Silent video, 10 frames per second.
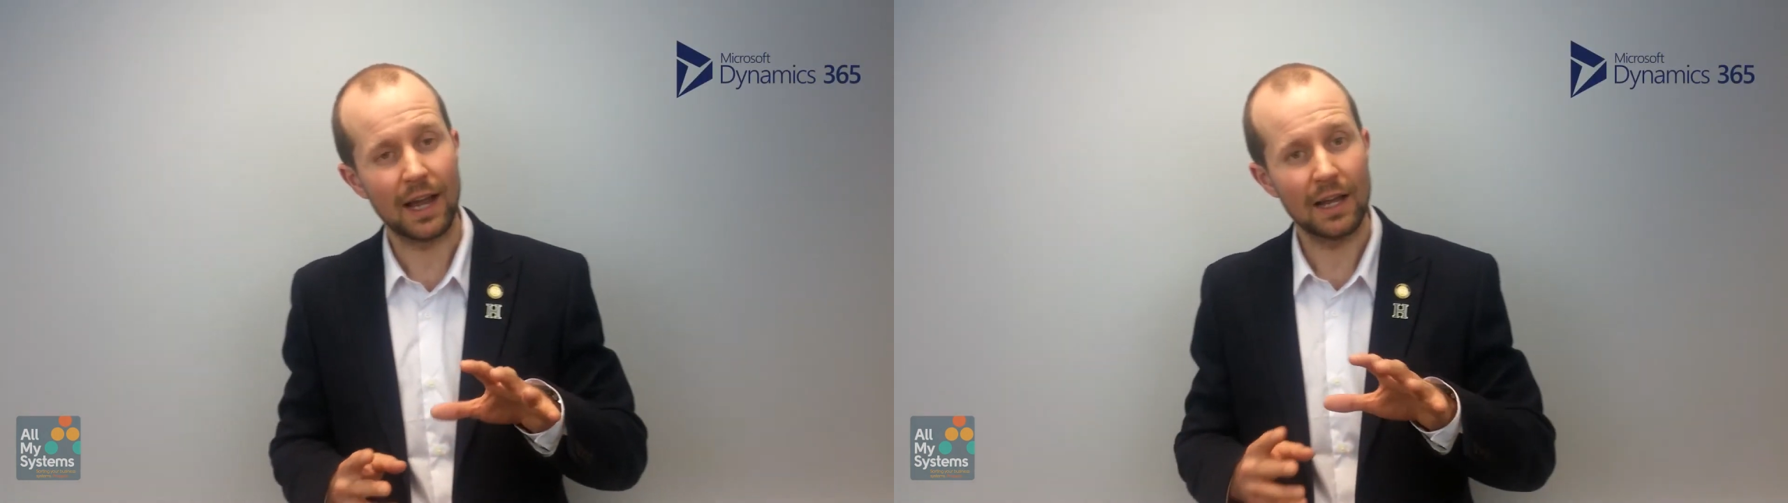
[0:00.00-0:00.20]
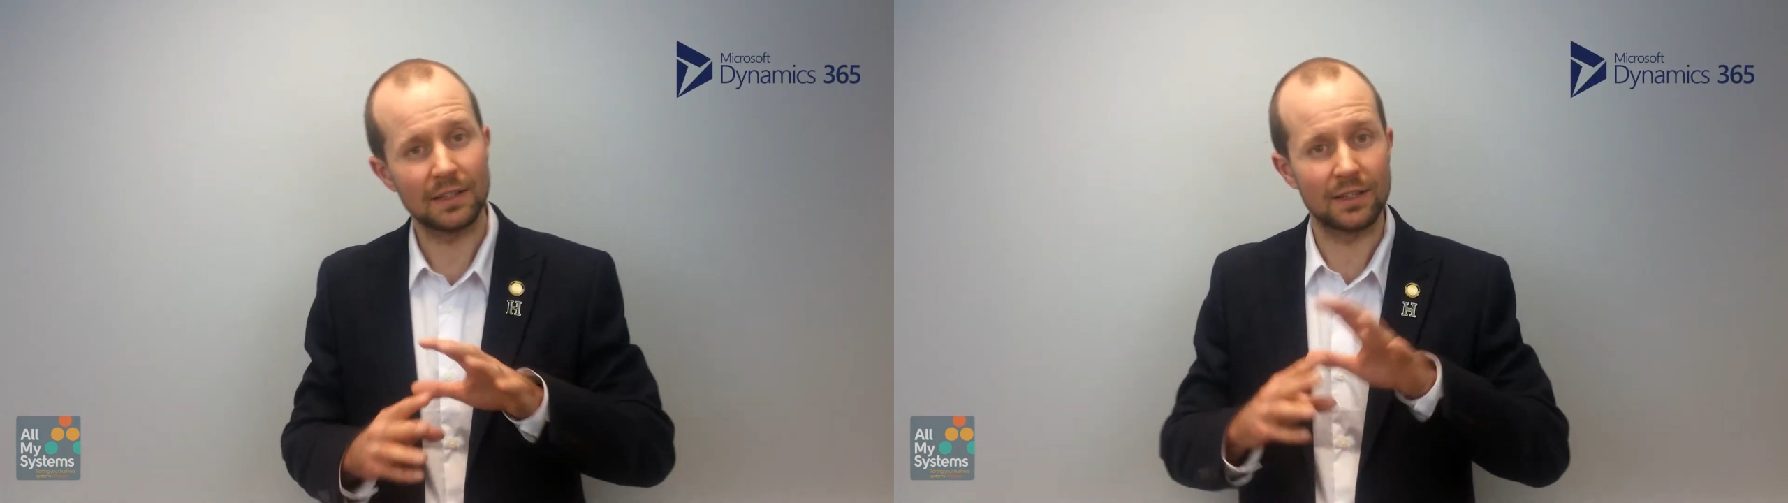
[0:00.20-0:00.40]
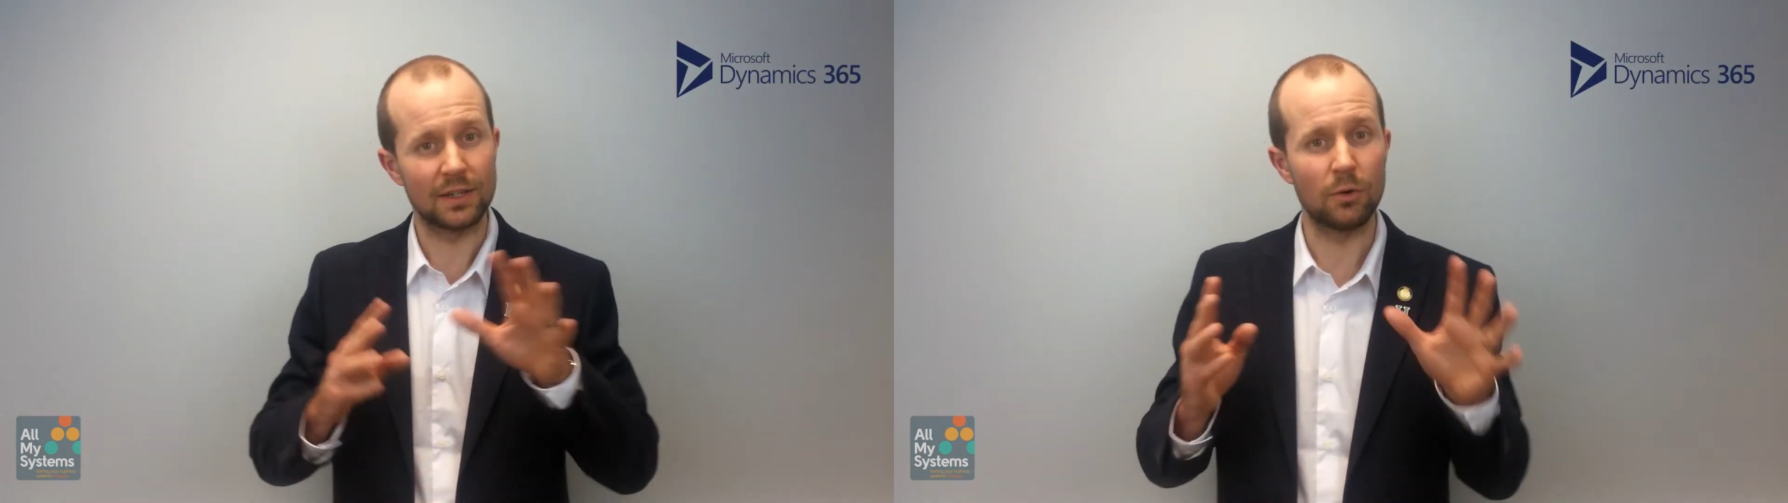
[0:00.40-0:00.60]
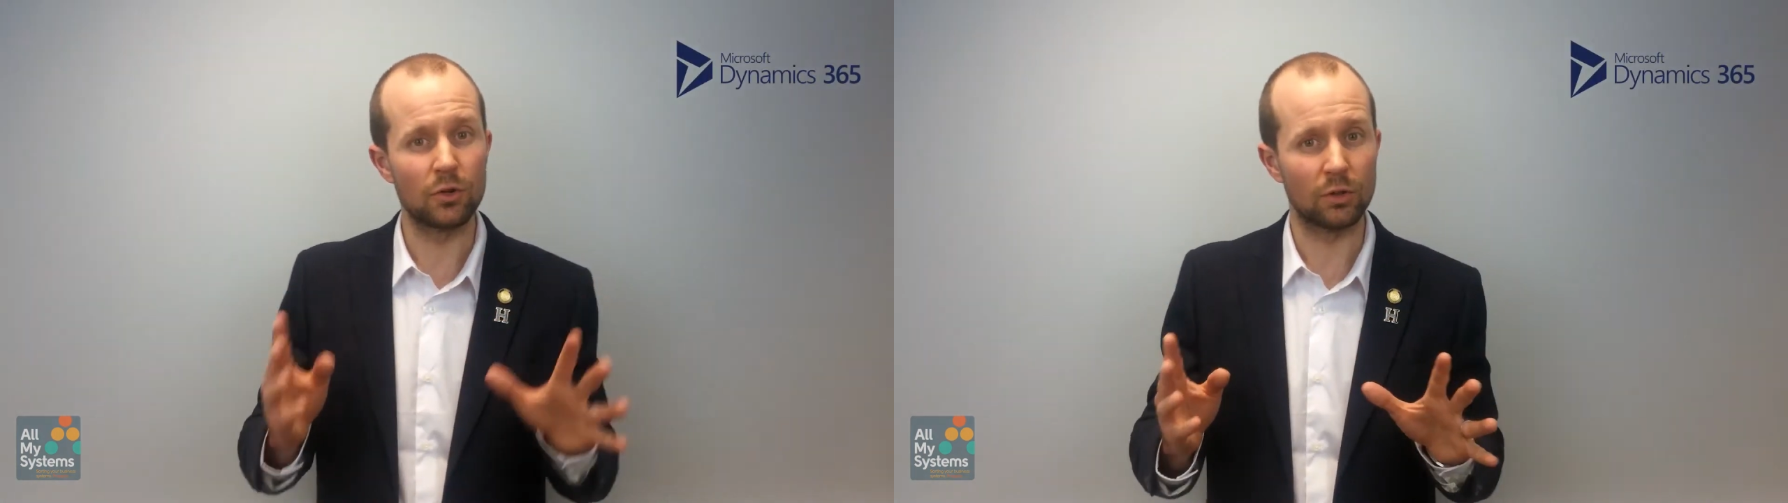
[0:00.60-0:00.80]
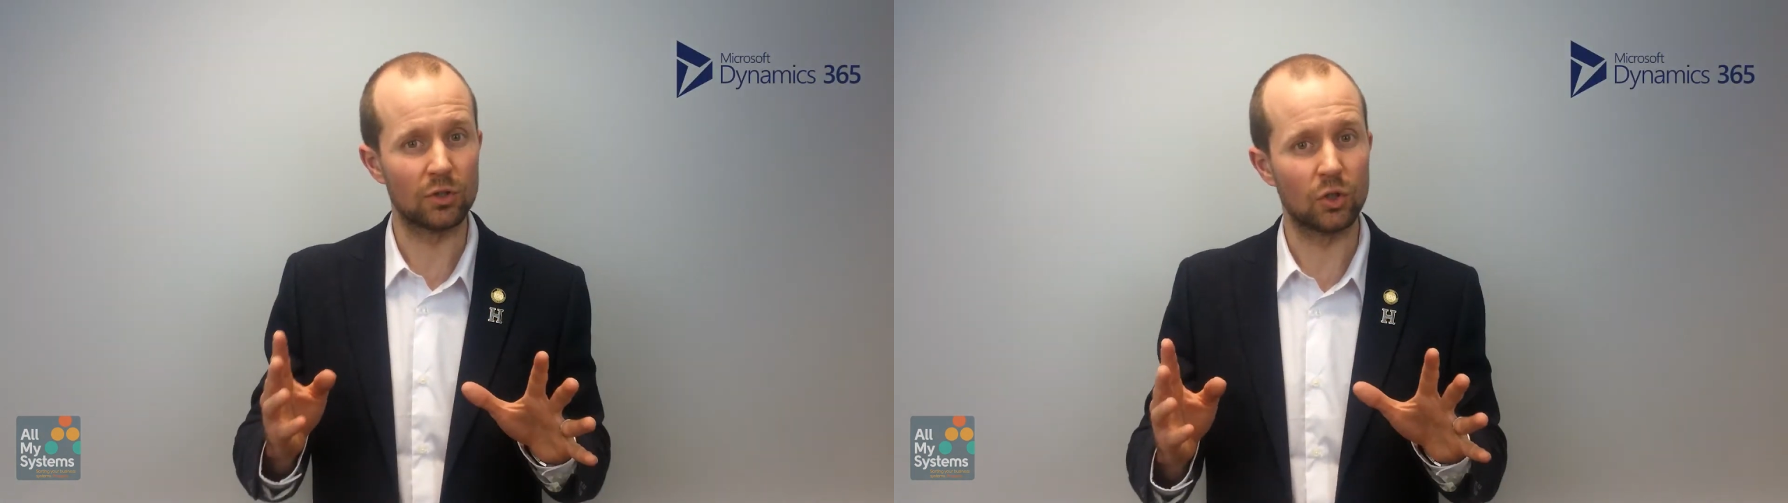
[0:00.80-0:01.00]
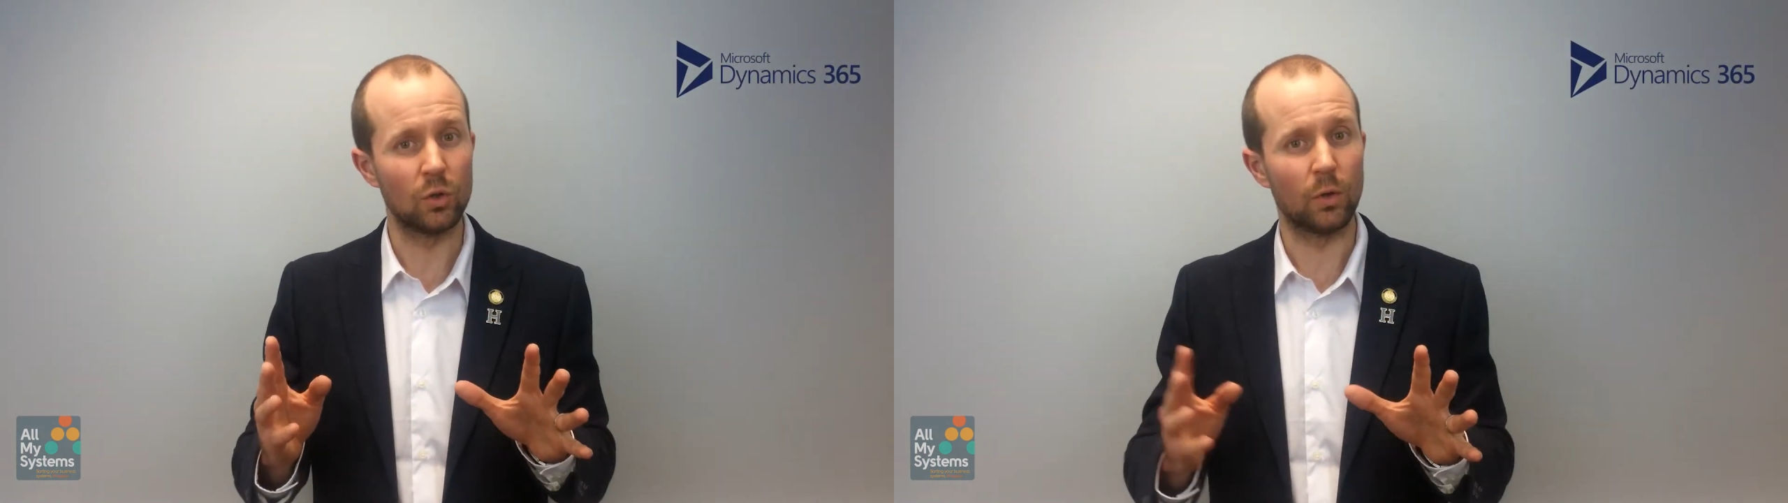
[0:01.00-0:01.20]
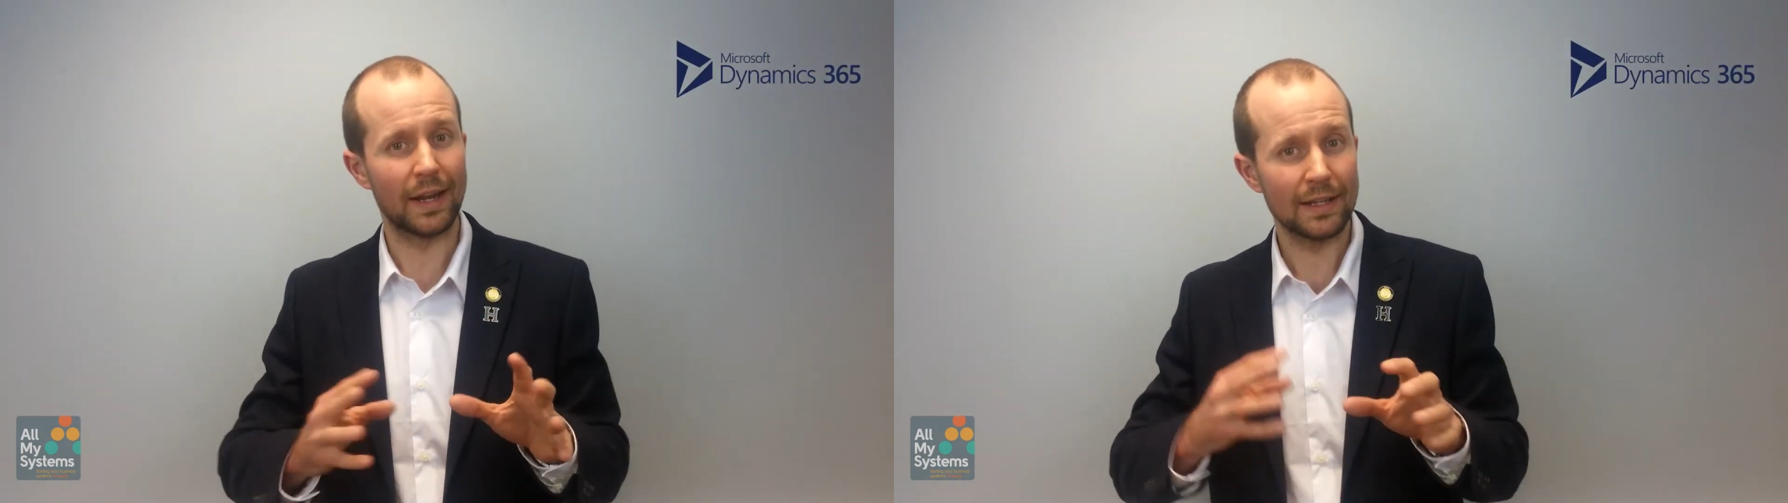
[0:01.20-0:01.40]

has a social tool